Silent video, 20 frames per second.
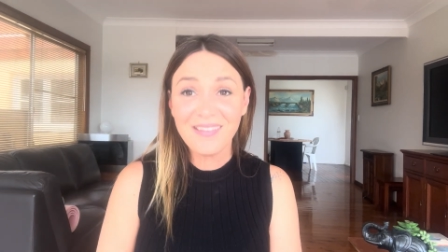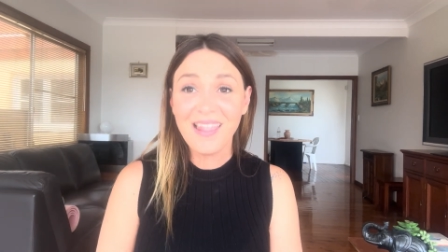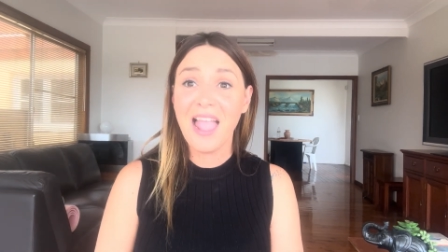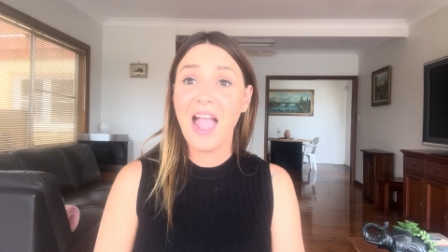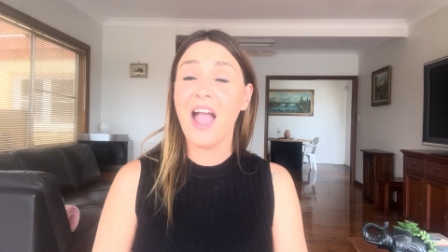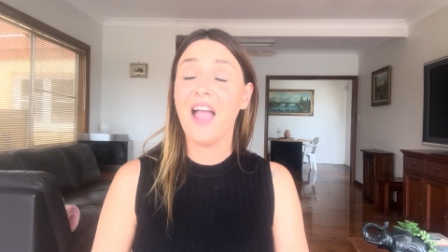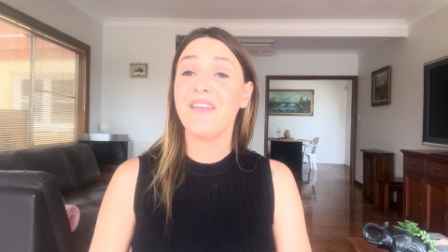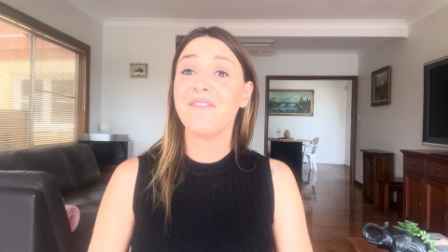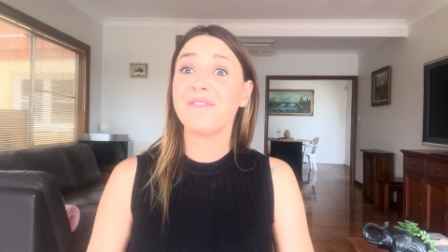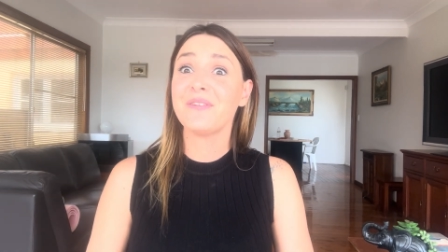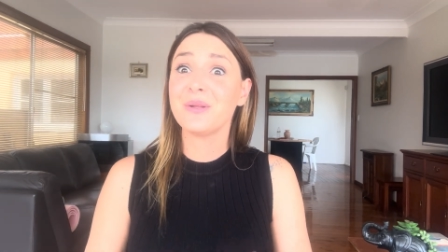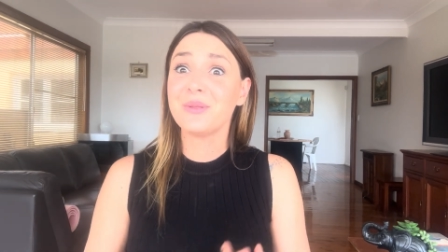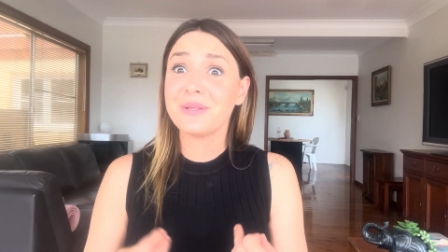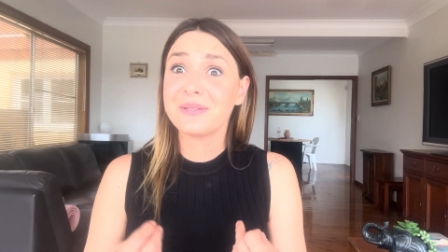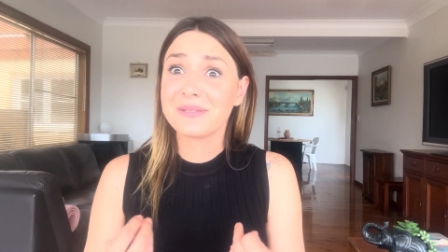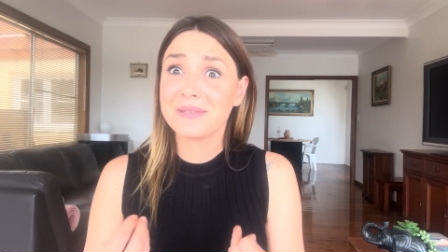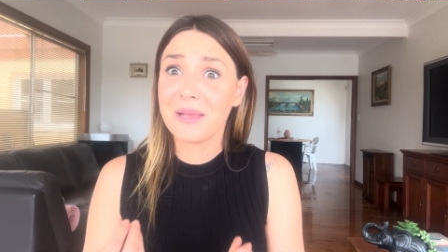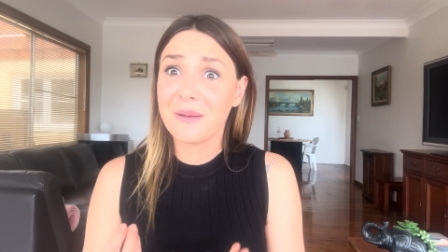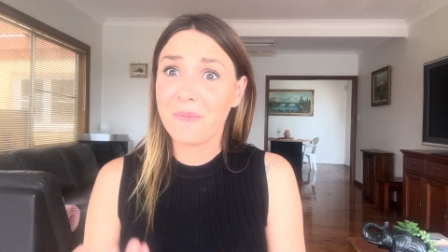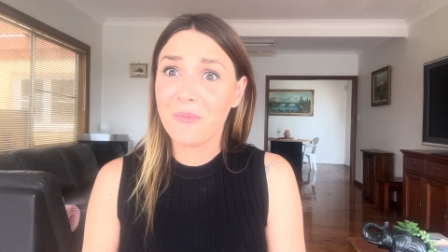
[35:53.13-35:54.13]
I felt the
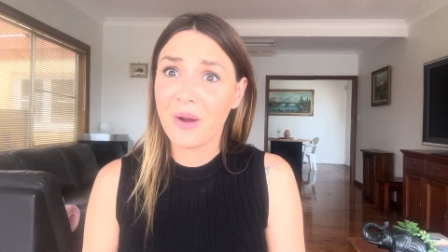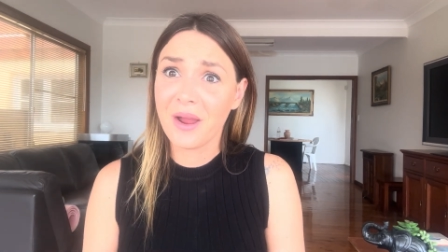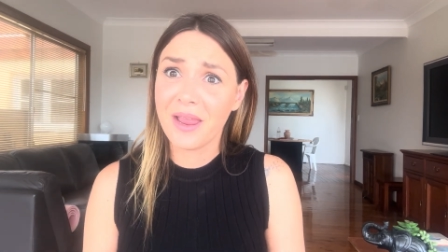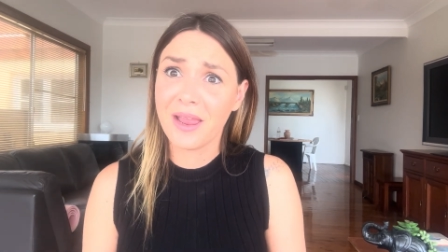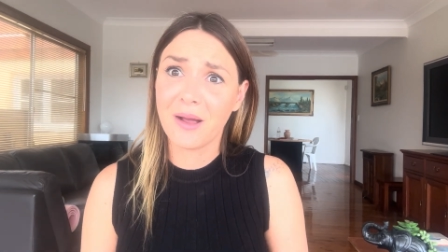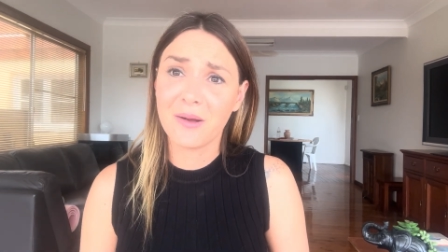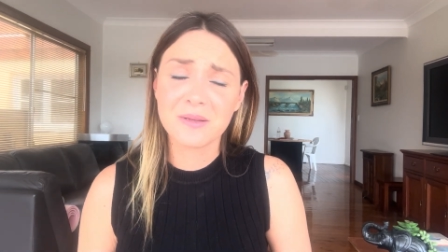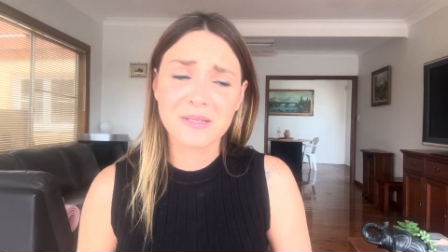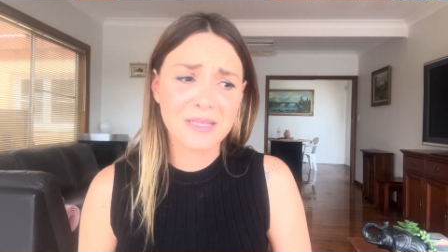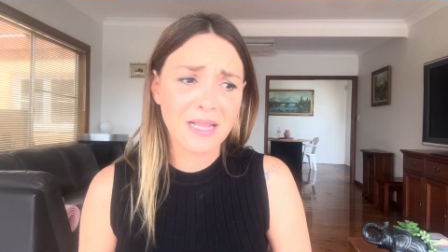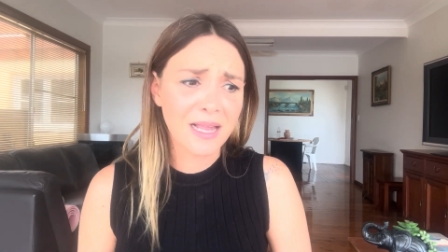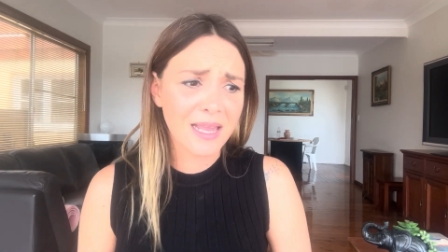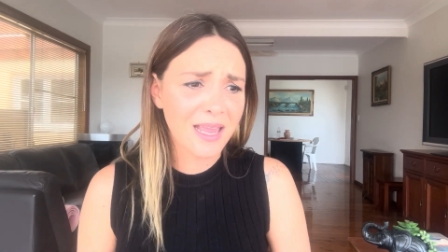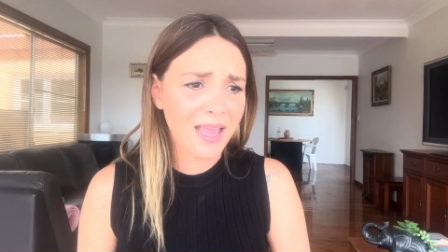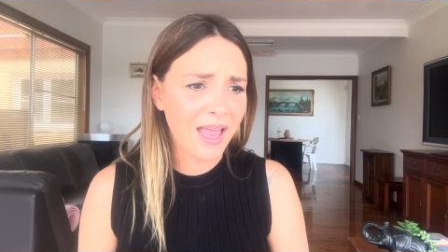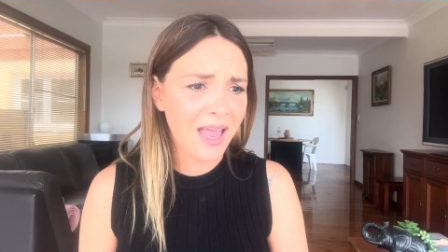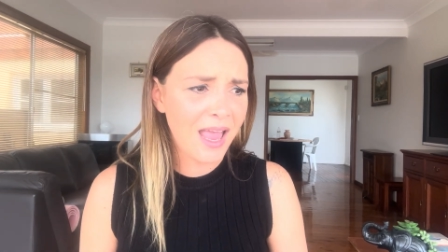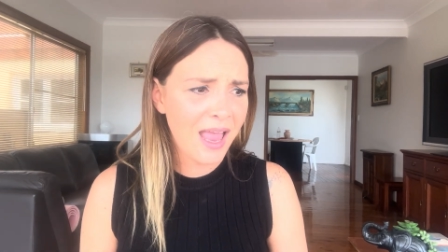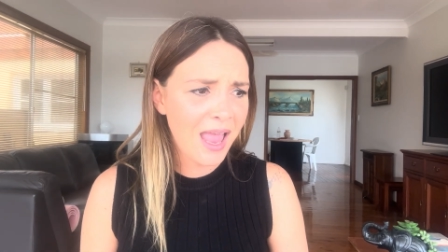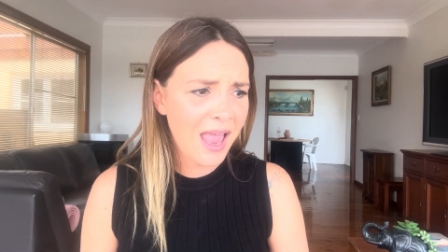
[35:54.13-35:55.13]
same way. I was like,
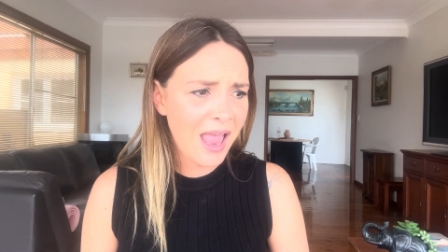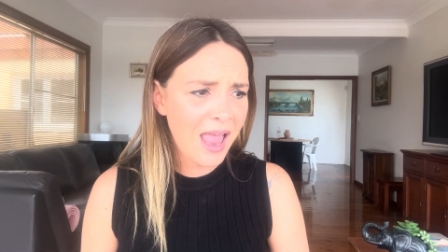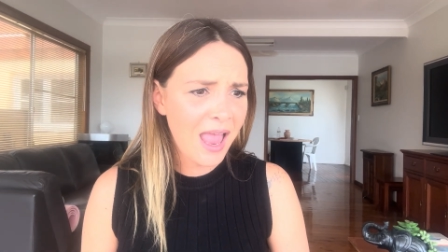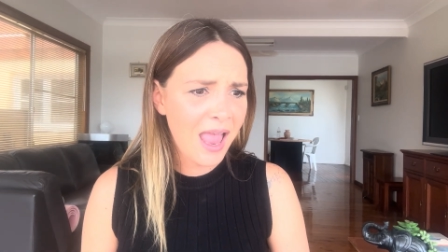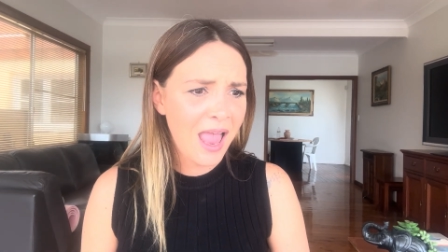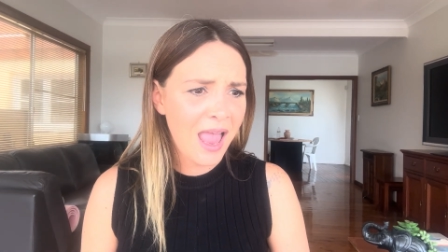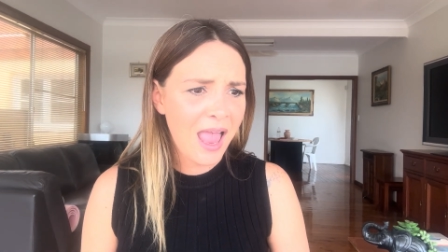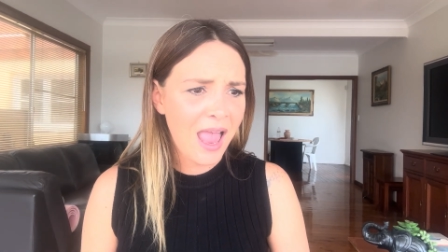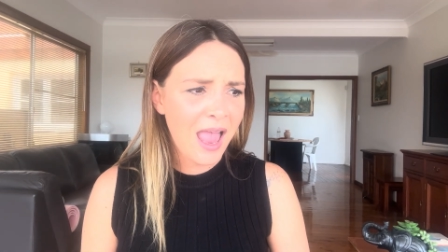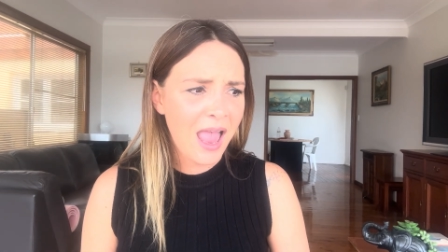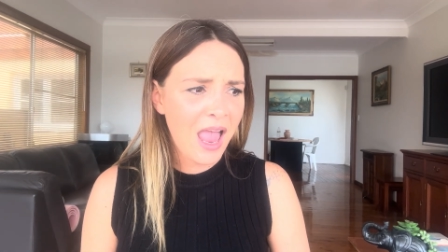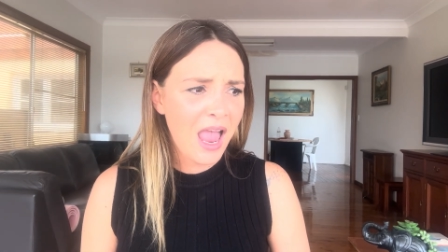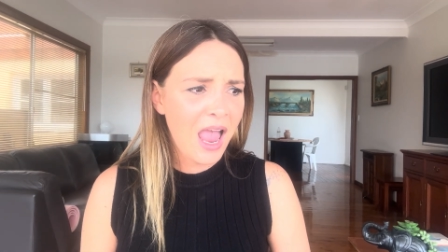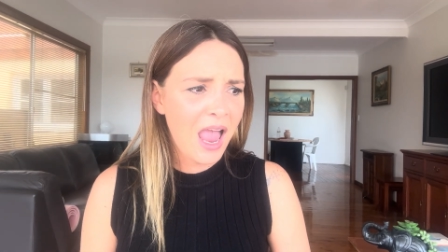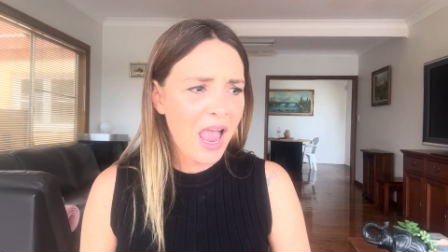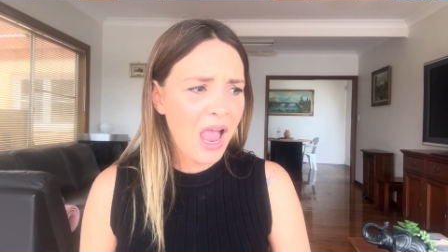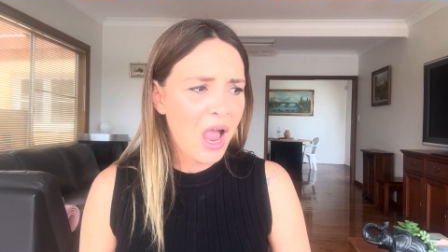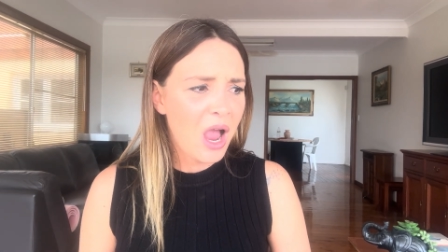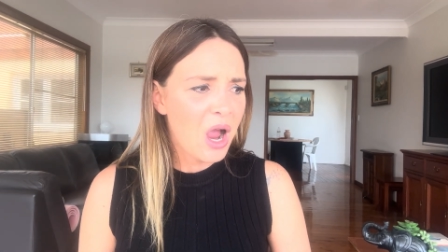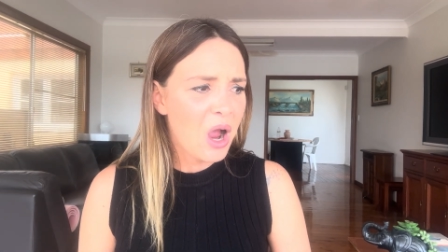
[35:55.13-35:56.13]

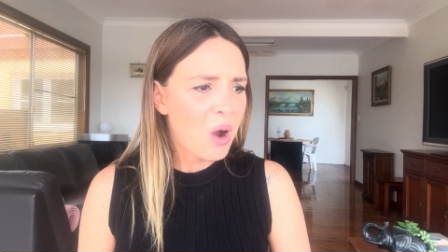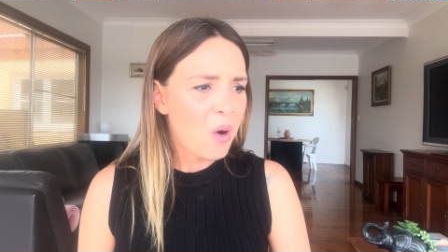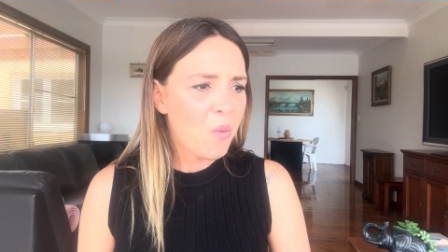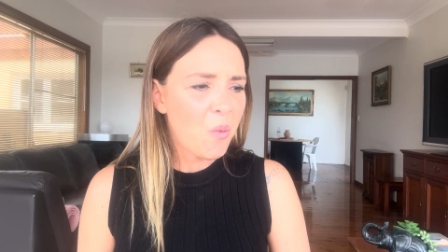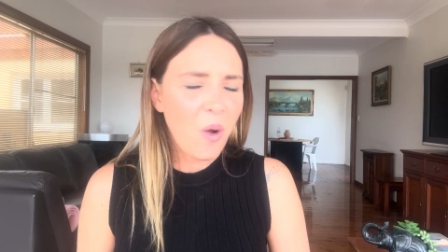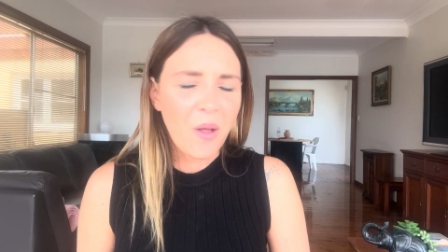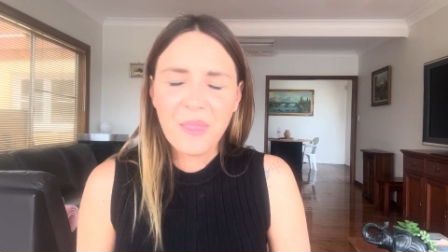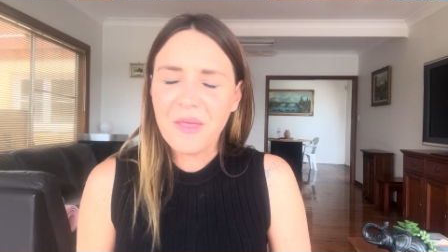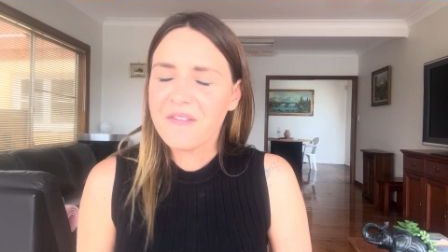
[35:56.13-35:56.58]
what